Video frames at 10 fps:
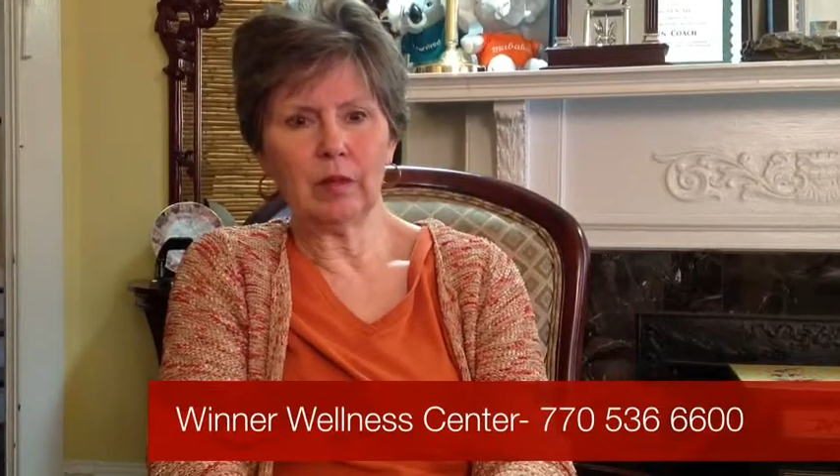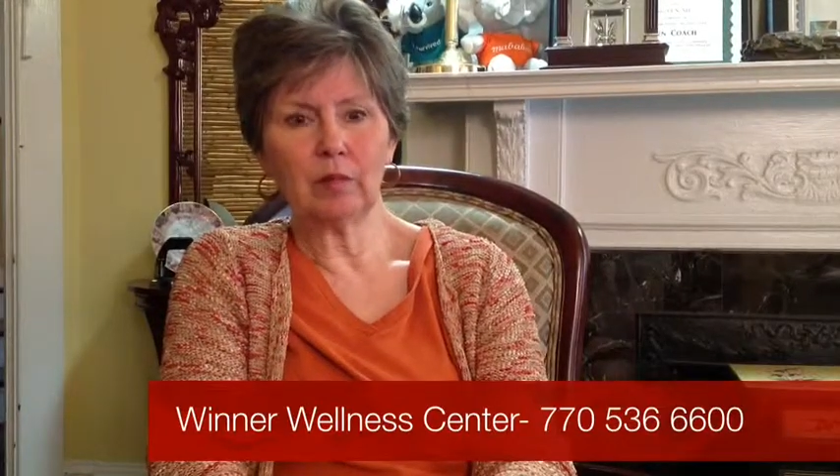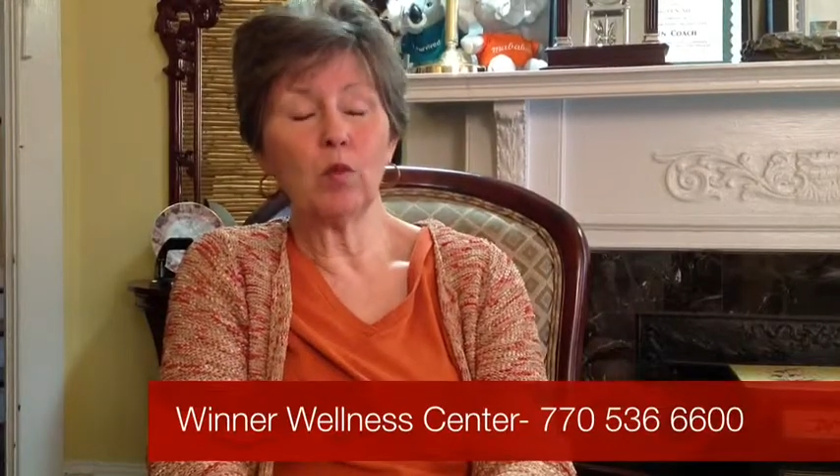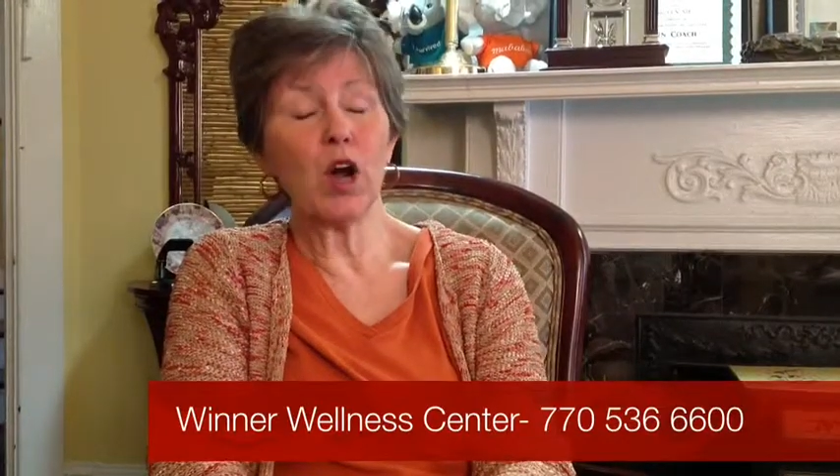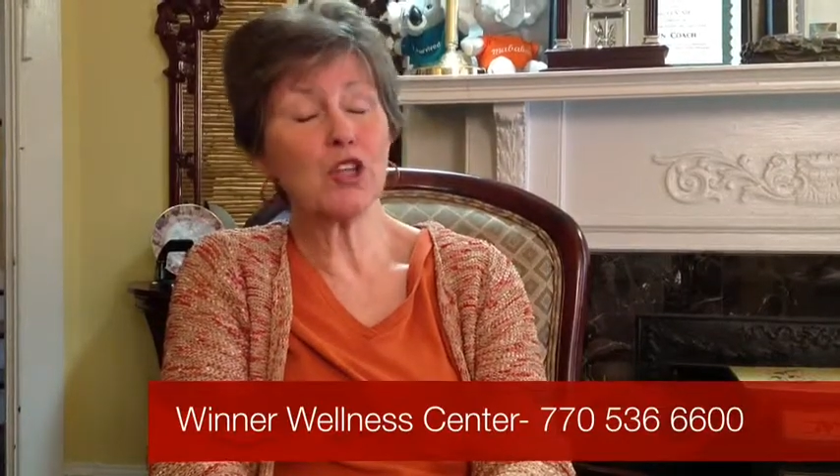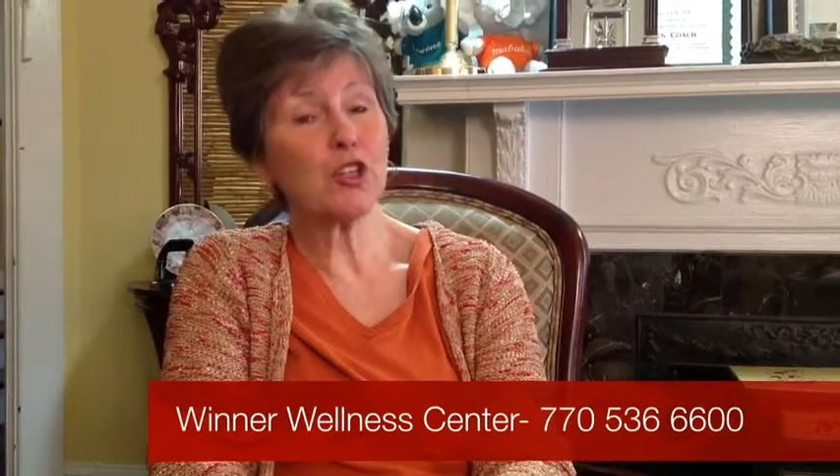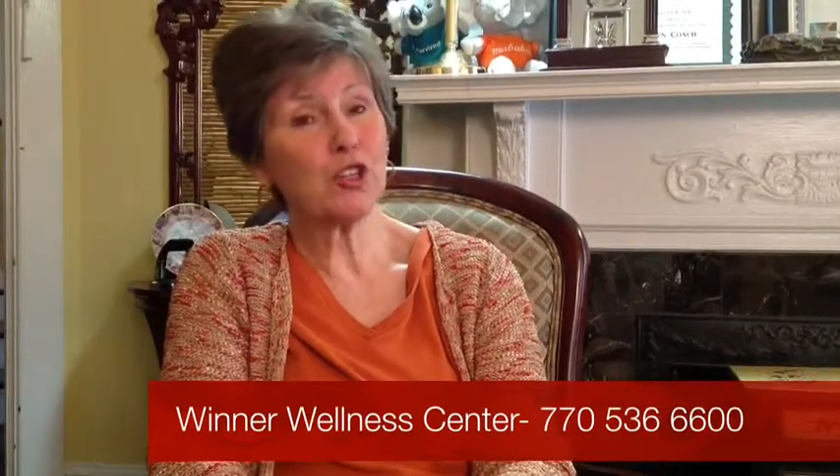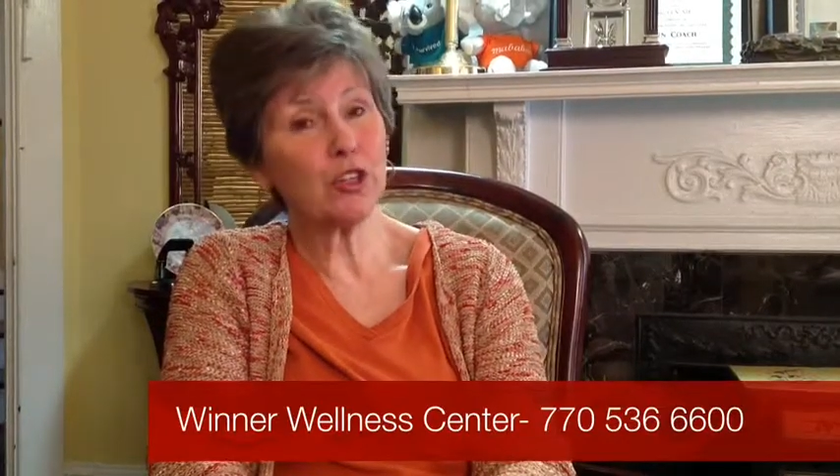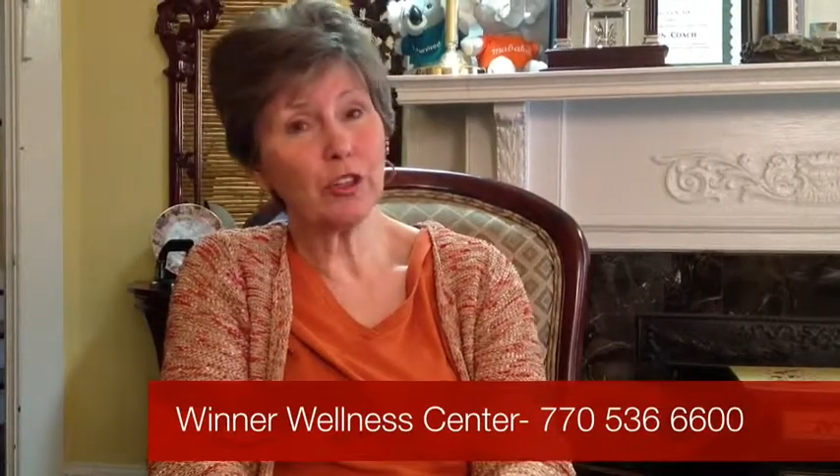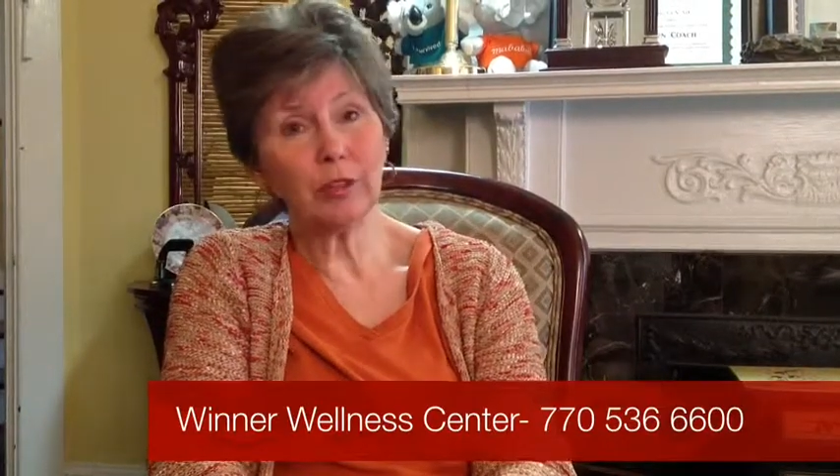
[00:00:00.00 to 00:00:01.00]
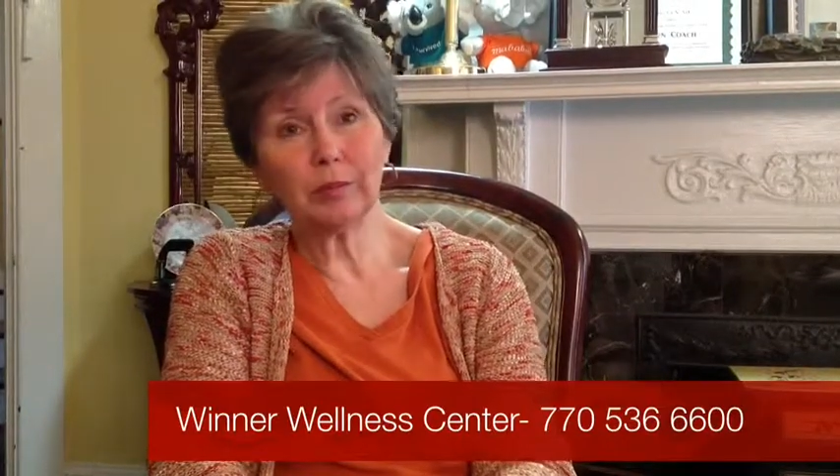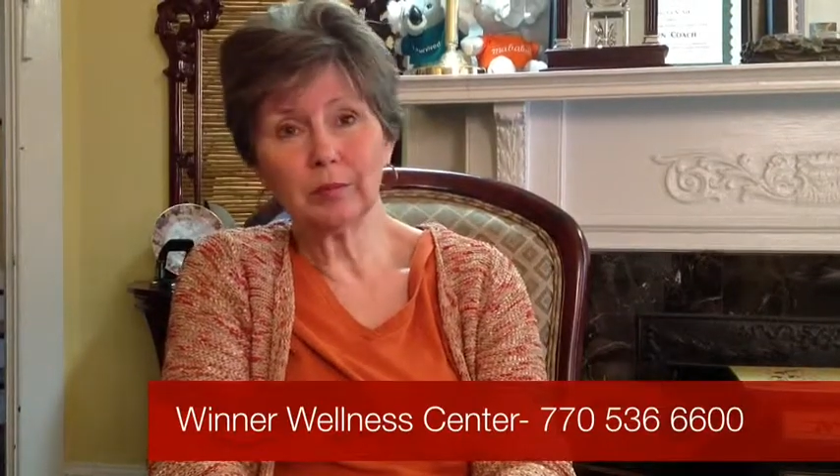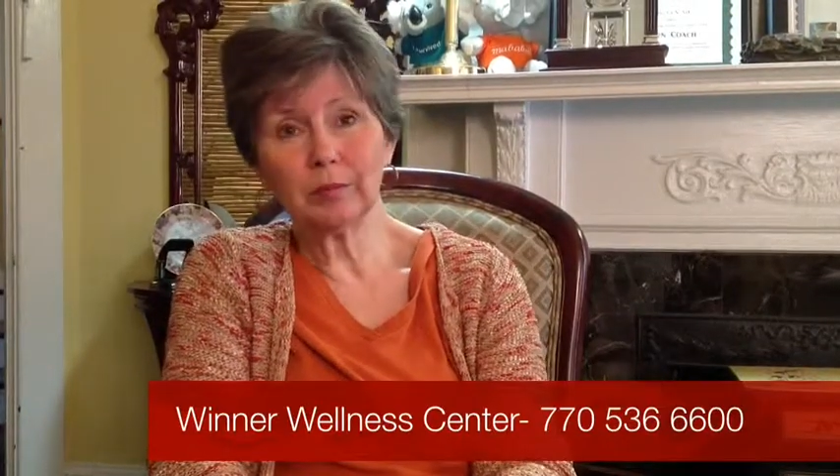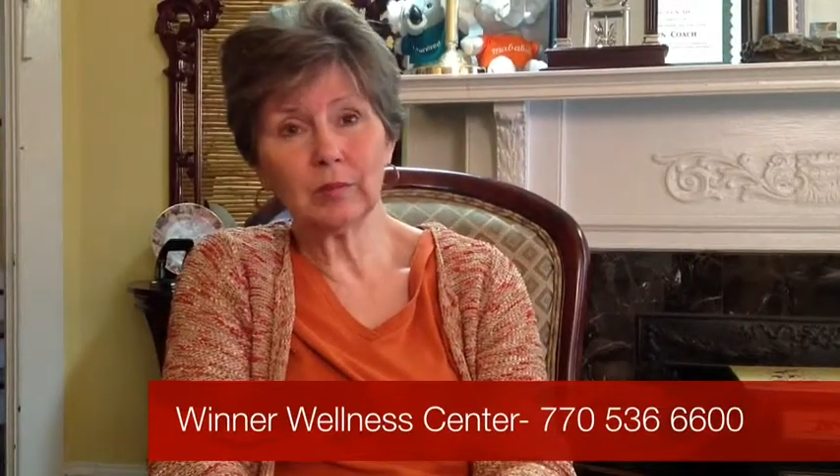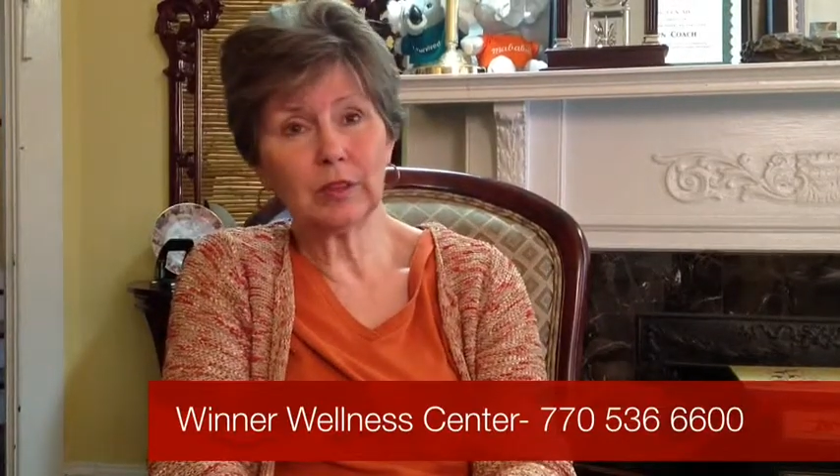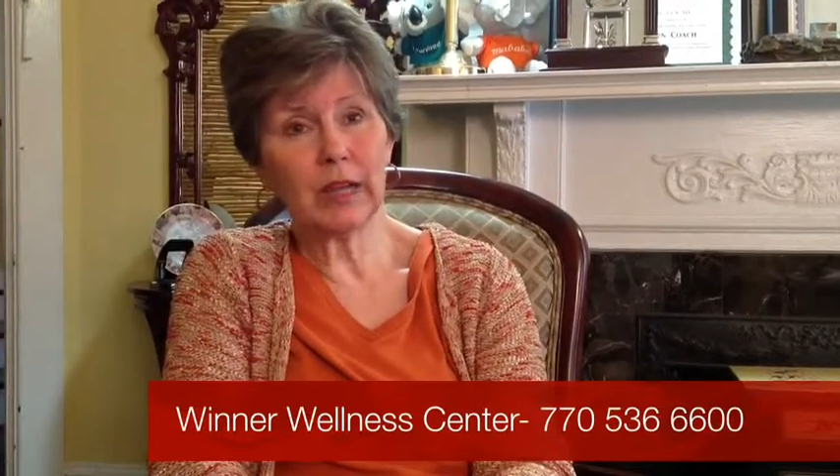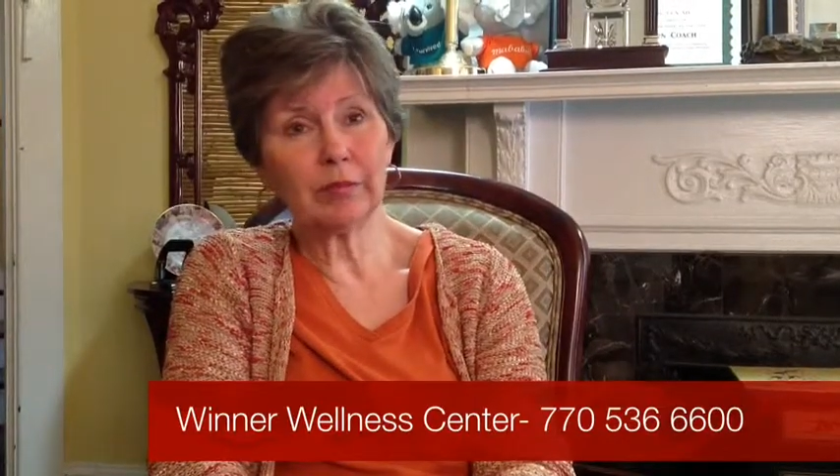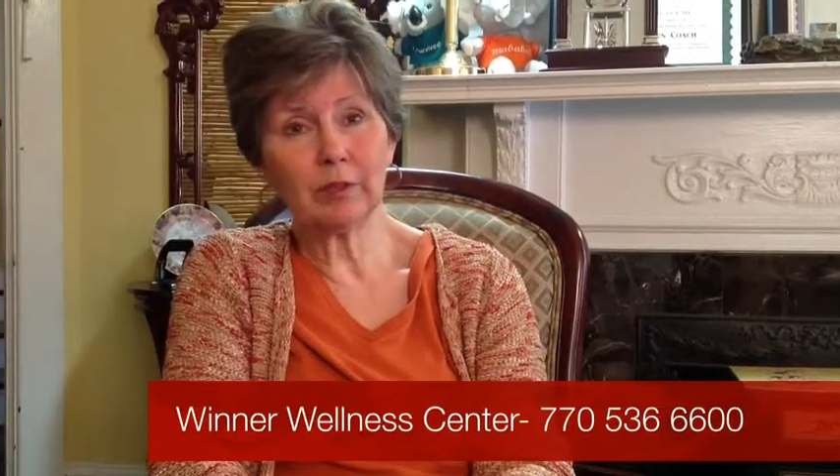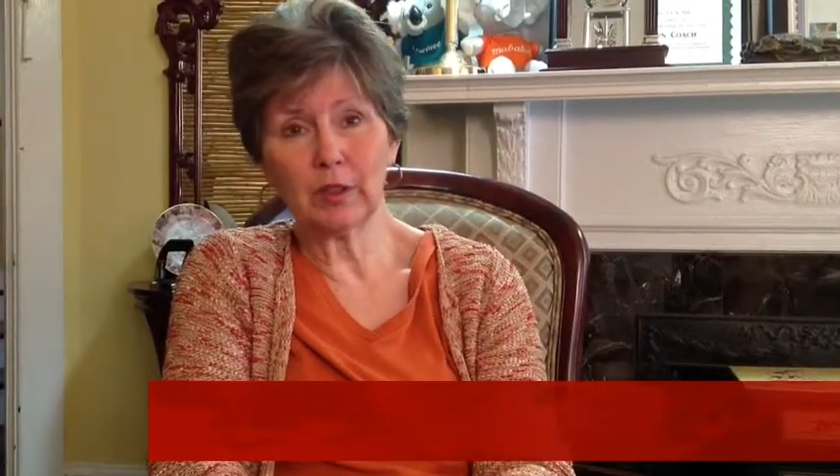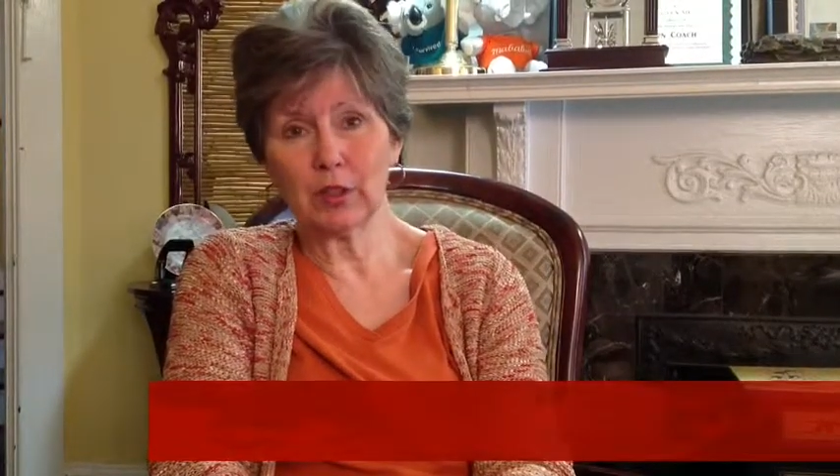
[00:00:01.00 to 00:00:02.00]
watch the sugar.
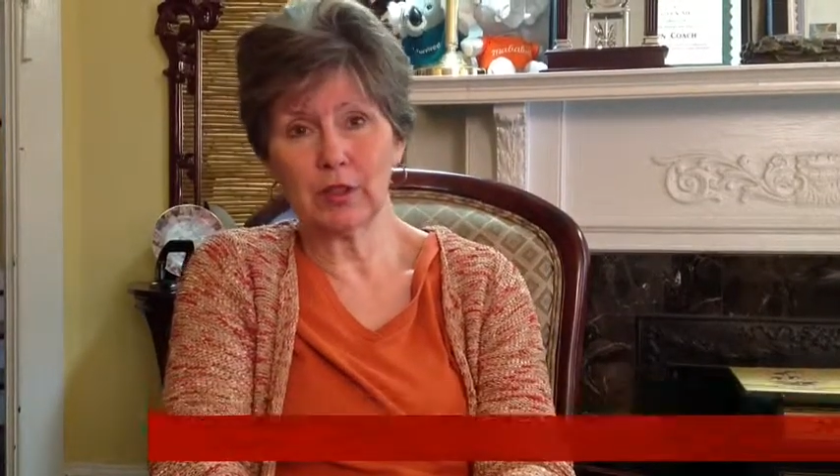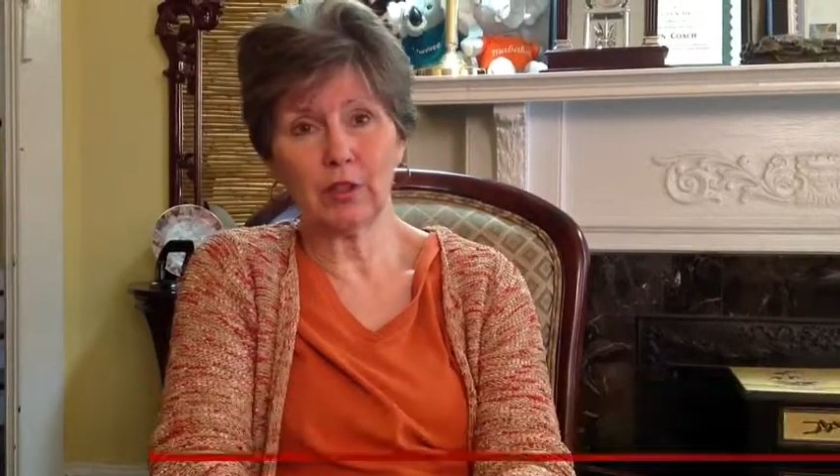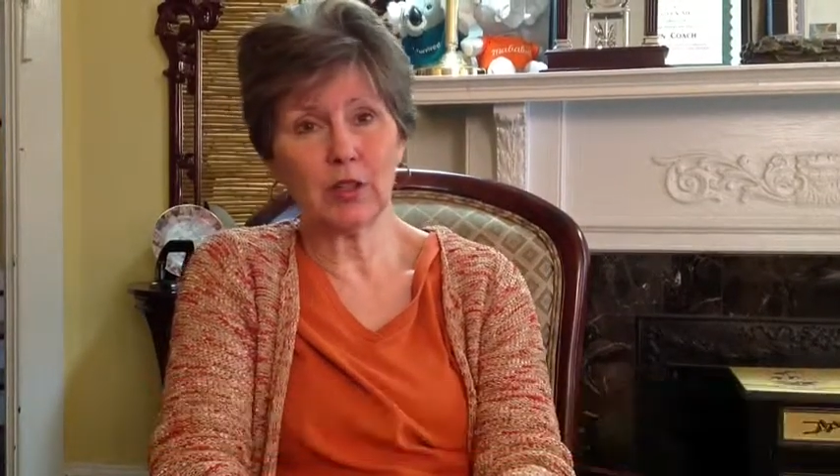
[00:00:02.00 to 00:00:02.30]
Definitely the sugar.